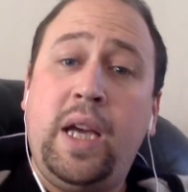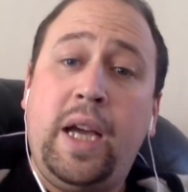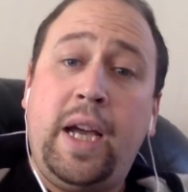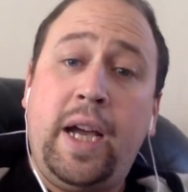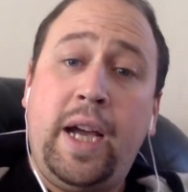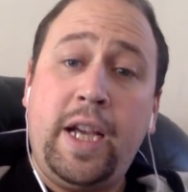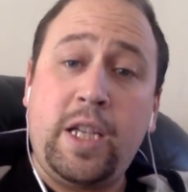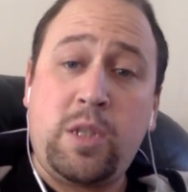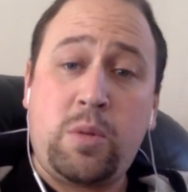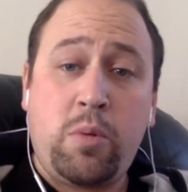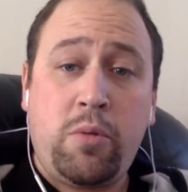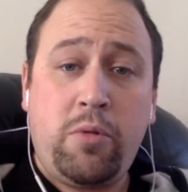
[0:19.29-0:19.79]

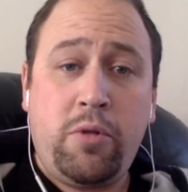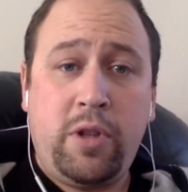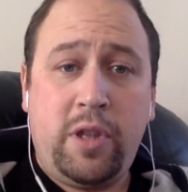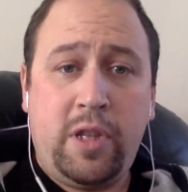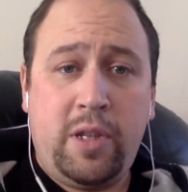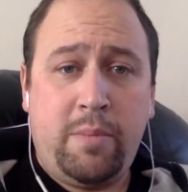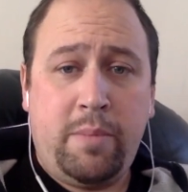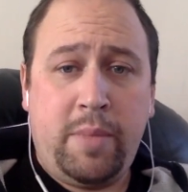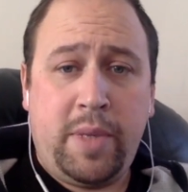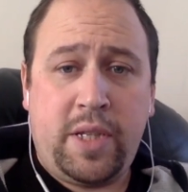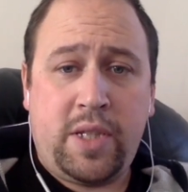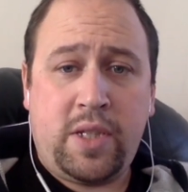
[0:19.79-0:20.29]
As we're in the
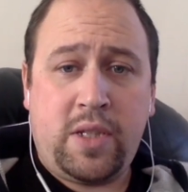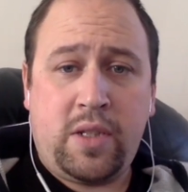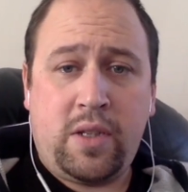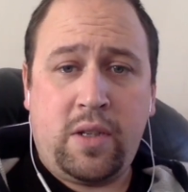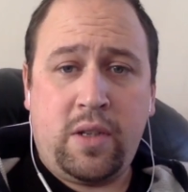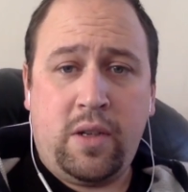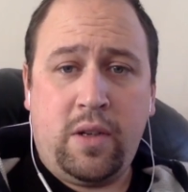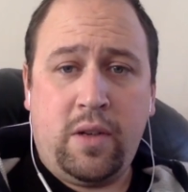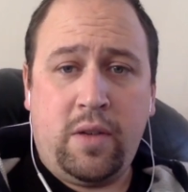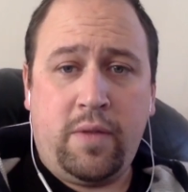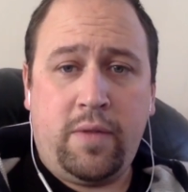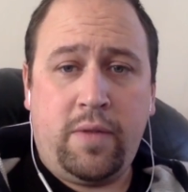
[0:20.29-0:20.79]
midst
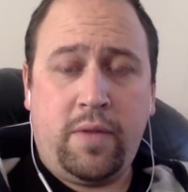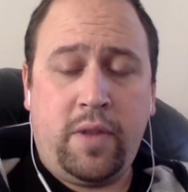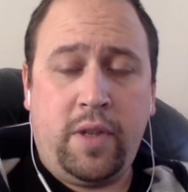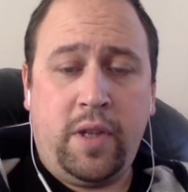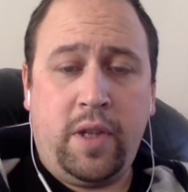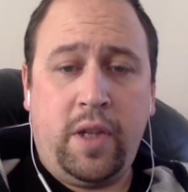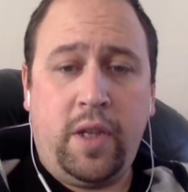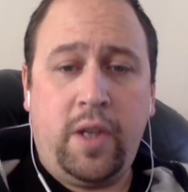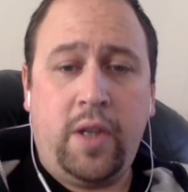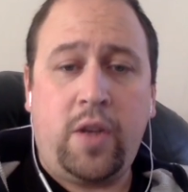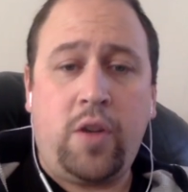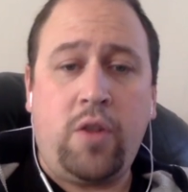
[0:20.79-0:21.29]
of
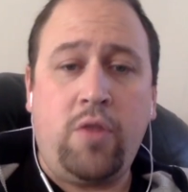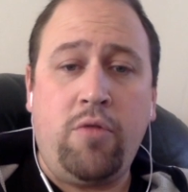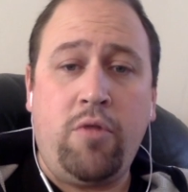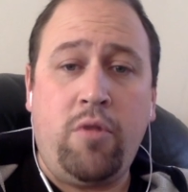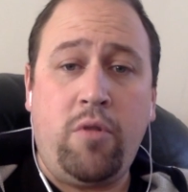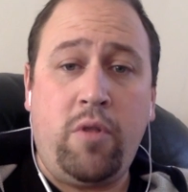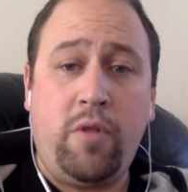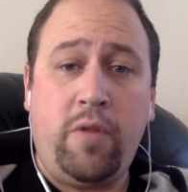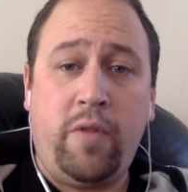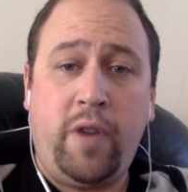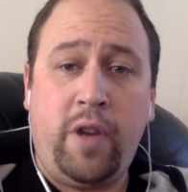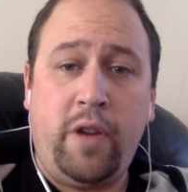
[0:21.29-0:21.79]
the
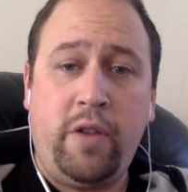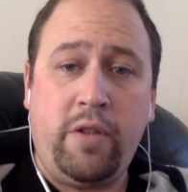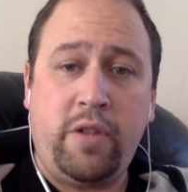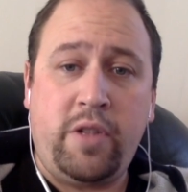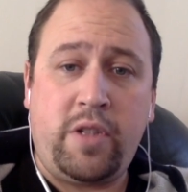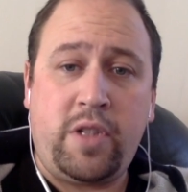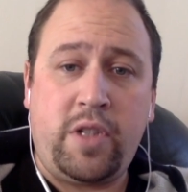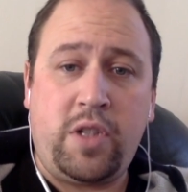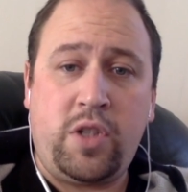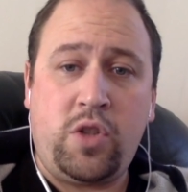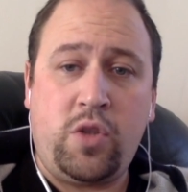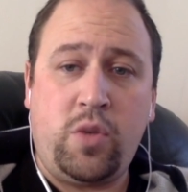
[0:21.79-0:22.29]
coronavirus
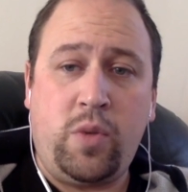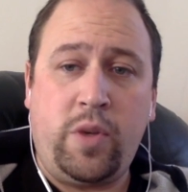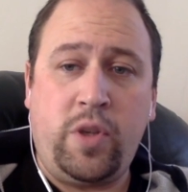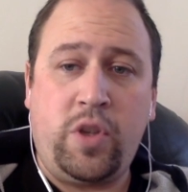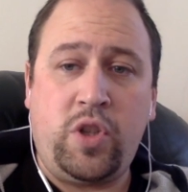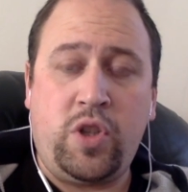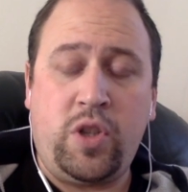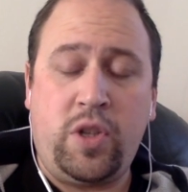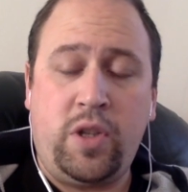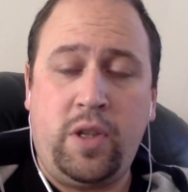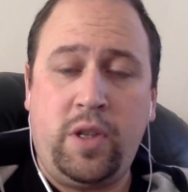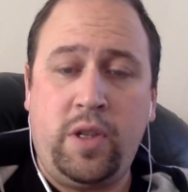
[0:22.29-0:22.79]

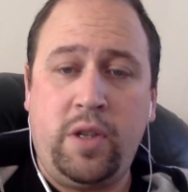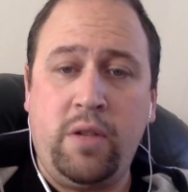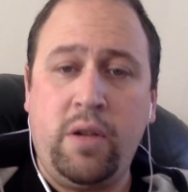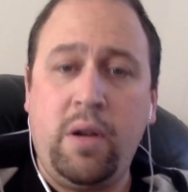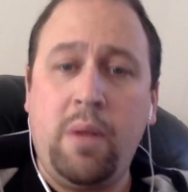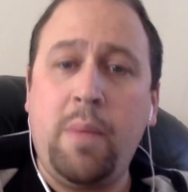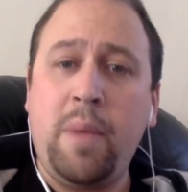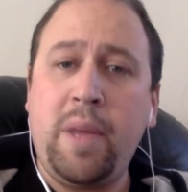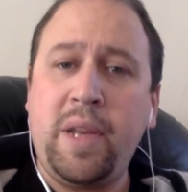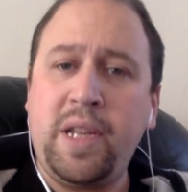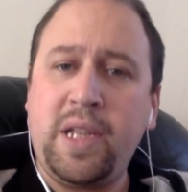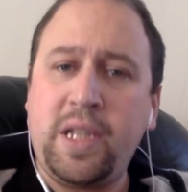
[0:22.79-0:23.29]
situation, there are
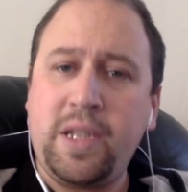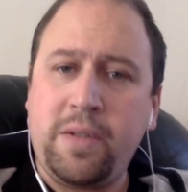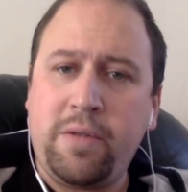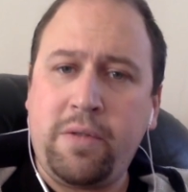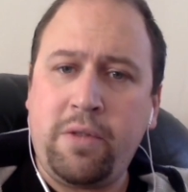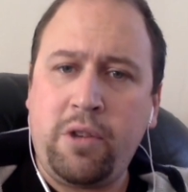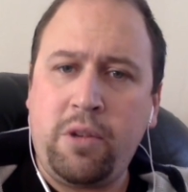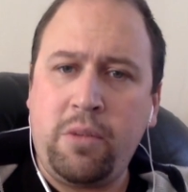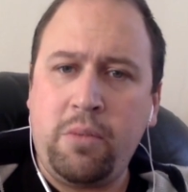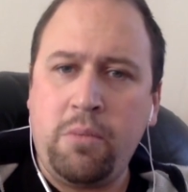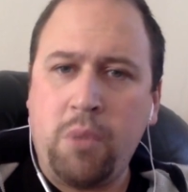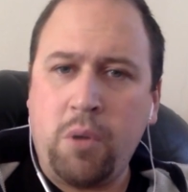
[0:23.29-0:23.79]
many
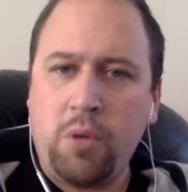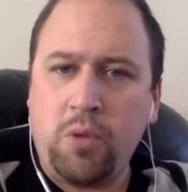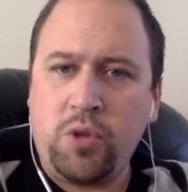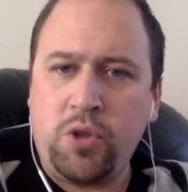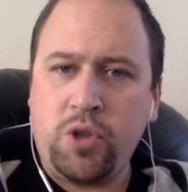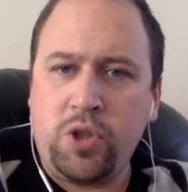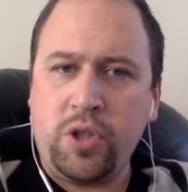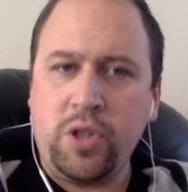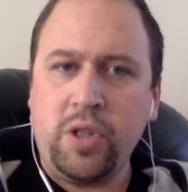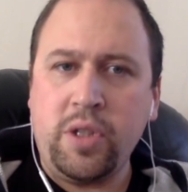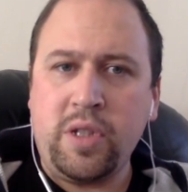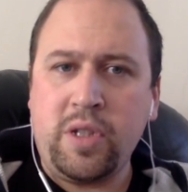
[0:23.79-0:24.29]
different
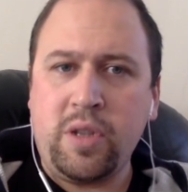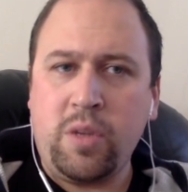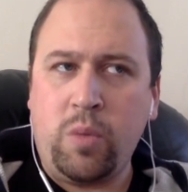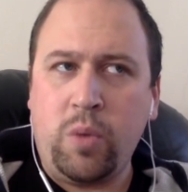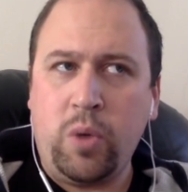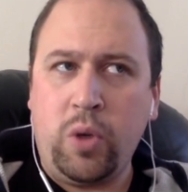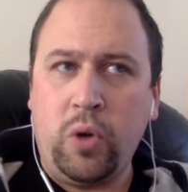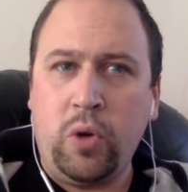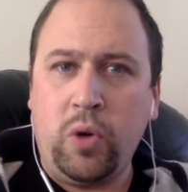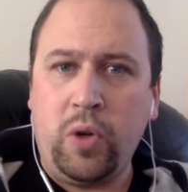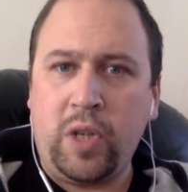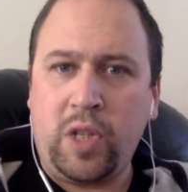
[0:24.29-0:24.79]
emotions that we
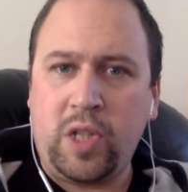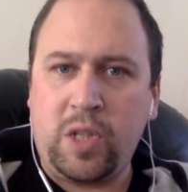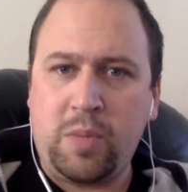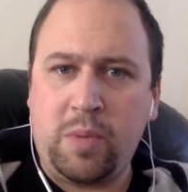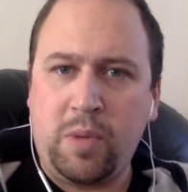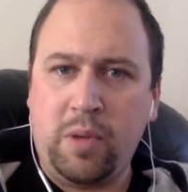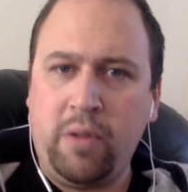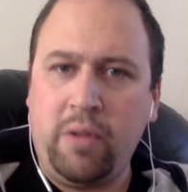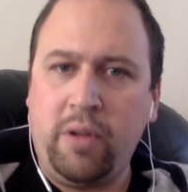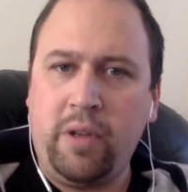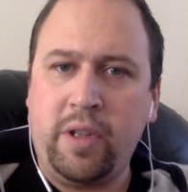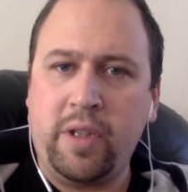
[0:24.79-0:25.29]
all
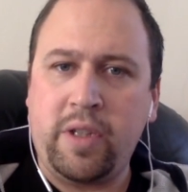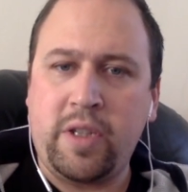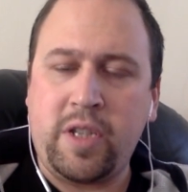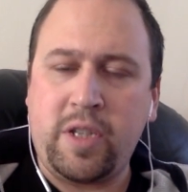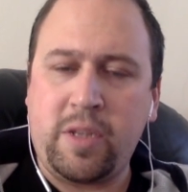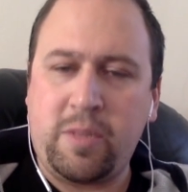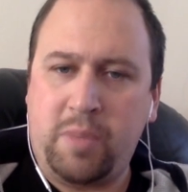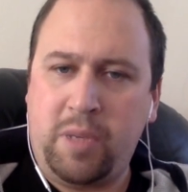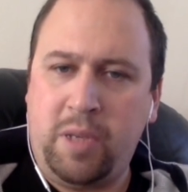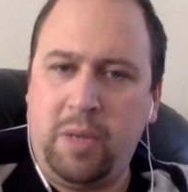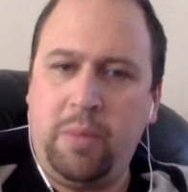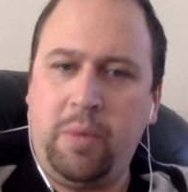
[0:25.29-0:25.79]
experience as
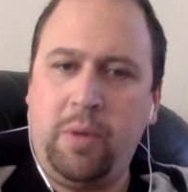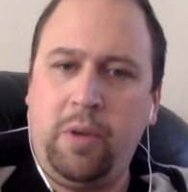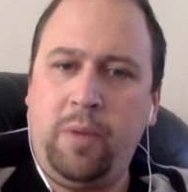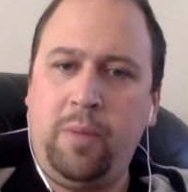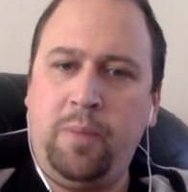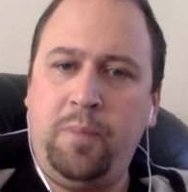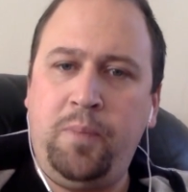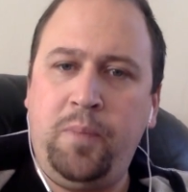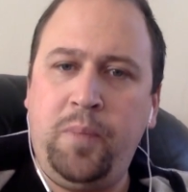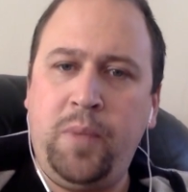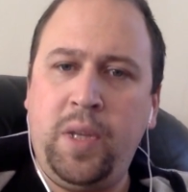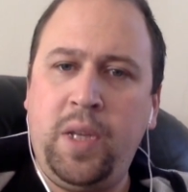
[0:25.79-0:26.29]
people.
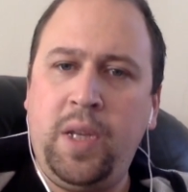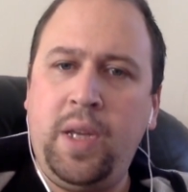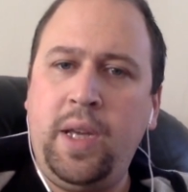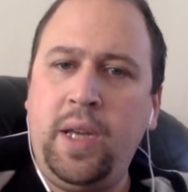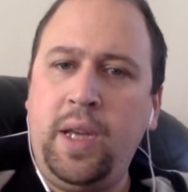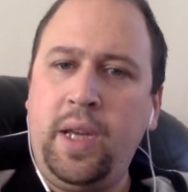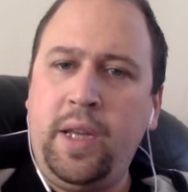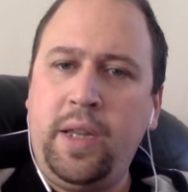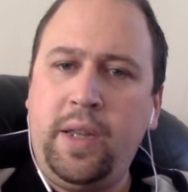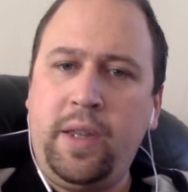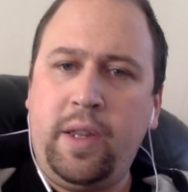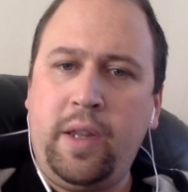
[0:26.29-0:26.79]

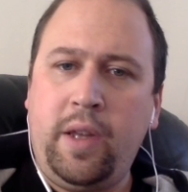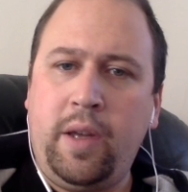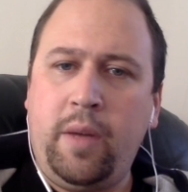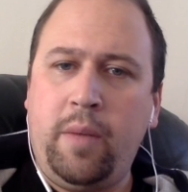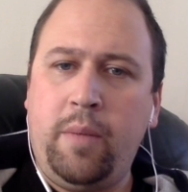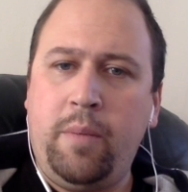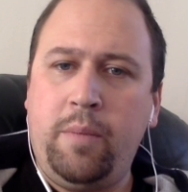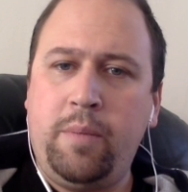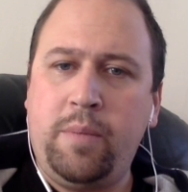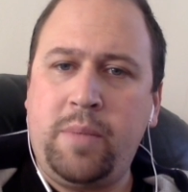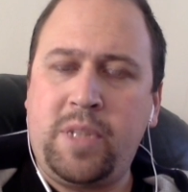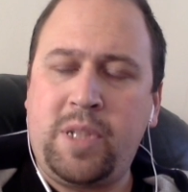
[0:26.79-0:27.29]

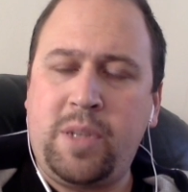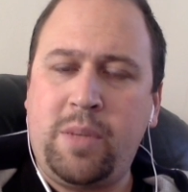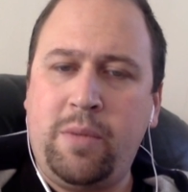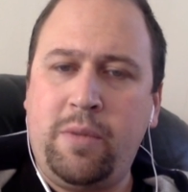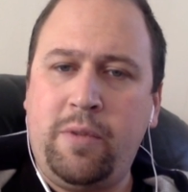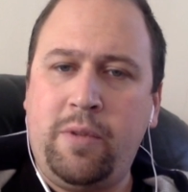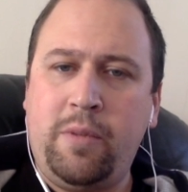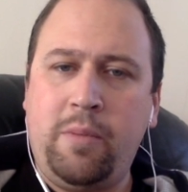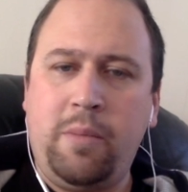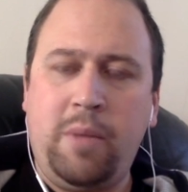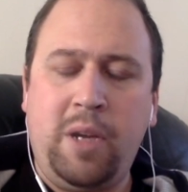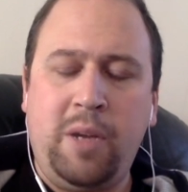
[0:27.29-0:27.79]
Some of
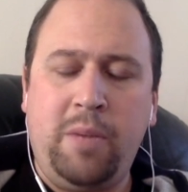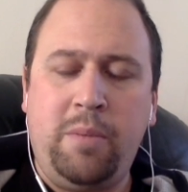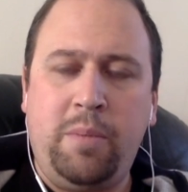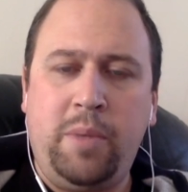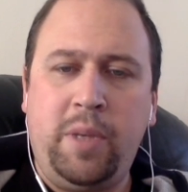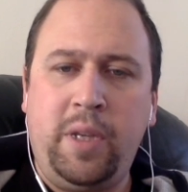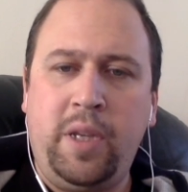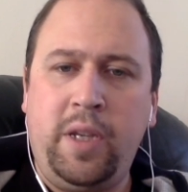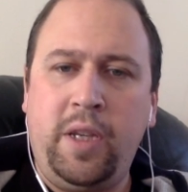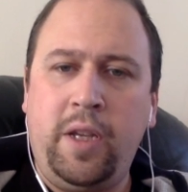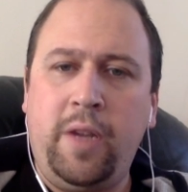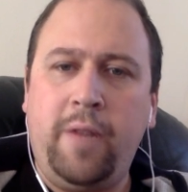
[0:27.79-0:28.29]
them might
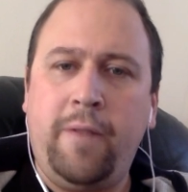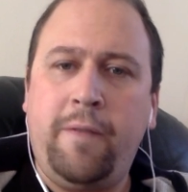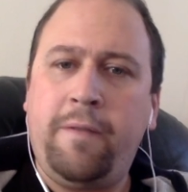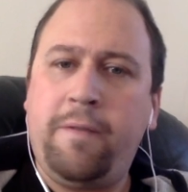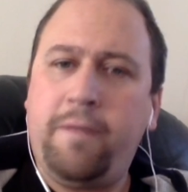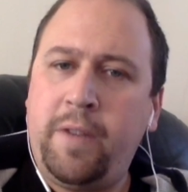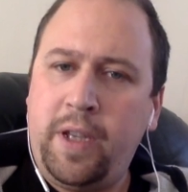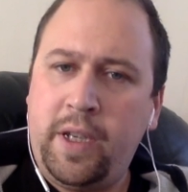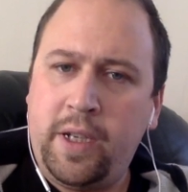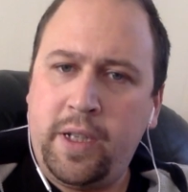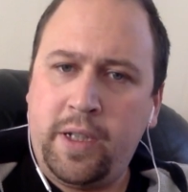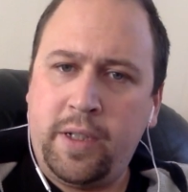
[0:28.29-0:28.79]
be
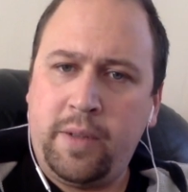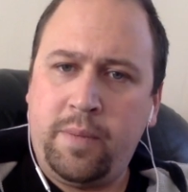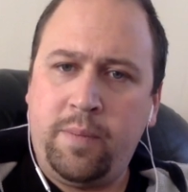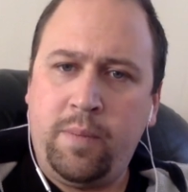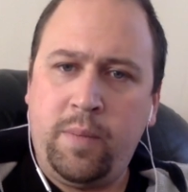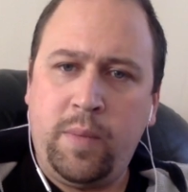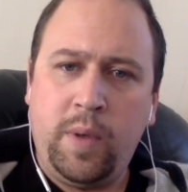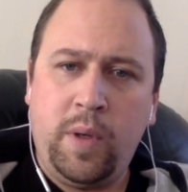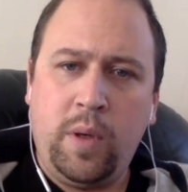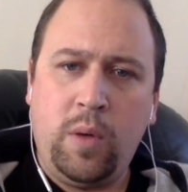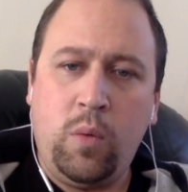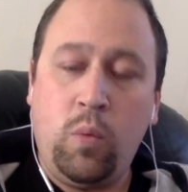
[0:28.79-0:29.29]
fear,
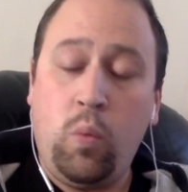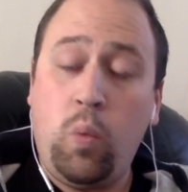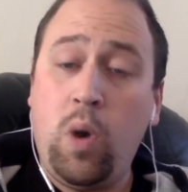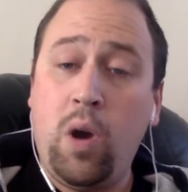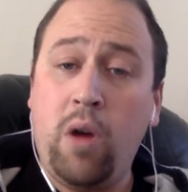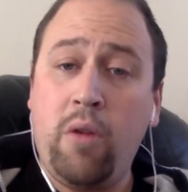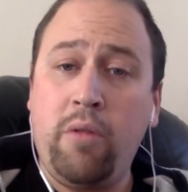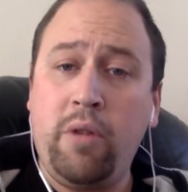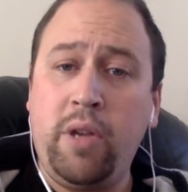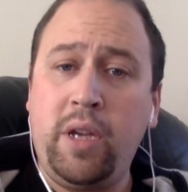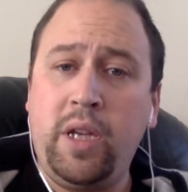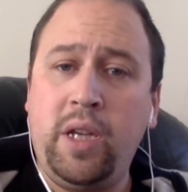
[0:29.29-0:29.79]

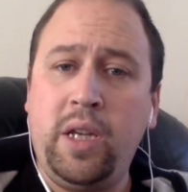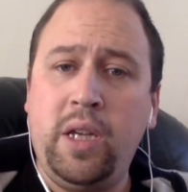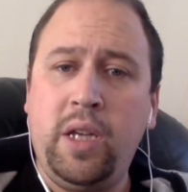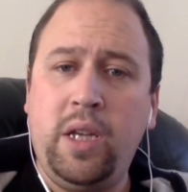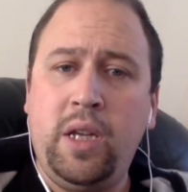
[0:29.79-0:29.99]
worry,